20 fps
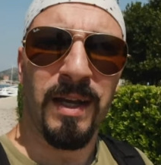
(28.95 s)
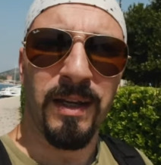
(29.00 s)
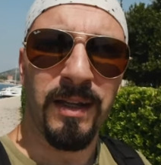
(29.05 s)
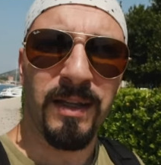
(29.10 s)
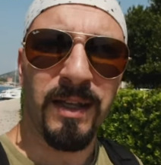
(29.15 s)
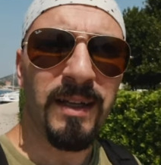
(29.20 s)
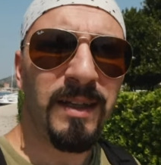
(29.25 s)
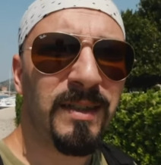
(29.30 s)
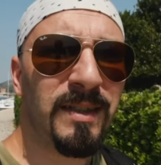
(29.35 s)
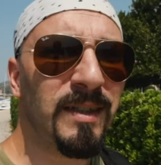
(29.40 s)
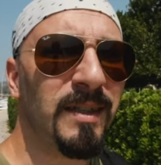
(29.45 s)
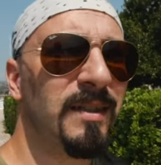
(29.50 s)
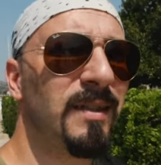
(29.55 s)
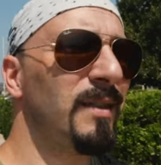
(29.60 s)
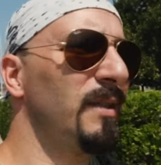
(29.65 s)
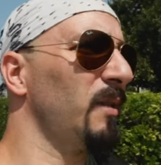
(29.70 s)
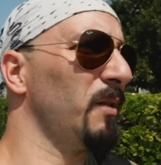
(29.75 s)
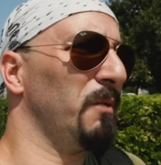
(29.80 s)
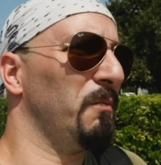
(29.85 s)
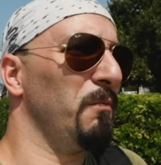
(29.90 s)
this
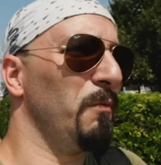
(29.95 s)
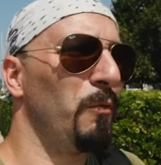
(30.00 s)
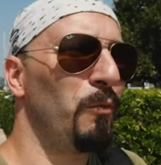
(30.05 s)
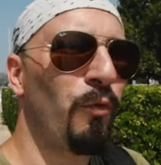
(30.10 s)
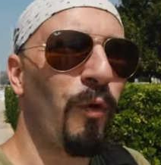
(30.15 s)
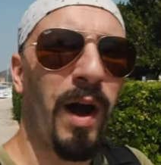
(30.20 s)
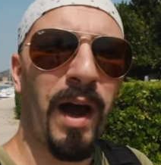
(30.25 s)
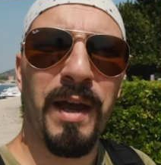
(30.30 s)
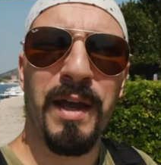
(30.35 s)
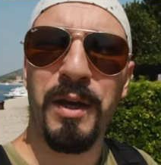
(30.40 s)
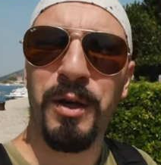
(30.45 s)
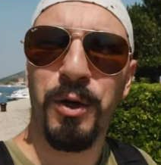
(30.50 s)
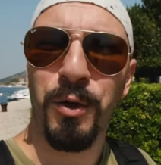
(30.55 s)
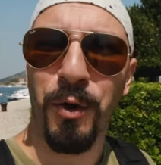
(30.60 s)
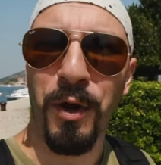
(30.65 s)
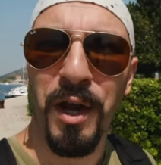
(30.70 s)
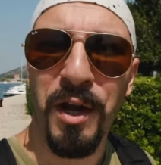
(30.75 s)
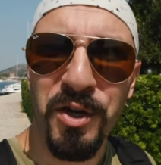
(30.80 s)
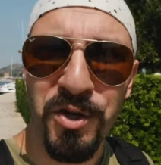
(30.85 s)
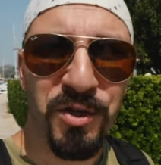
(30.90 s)
is why
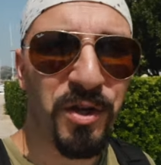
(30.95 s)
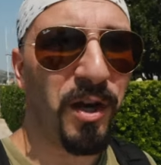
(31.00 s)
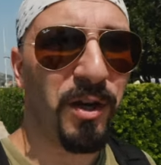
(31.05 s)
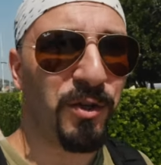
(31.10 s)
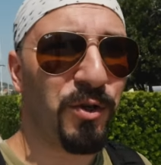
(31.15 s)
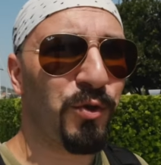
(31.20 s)
Croatia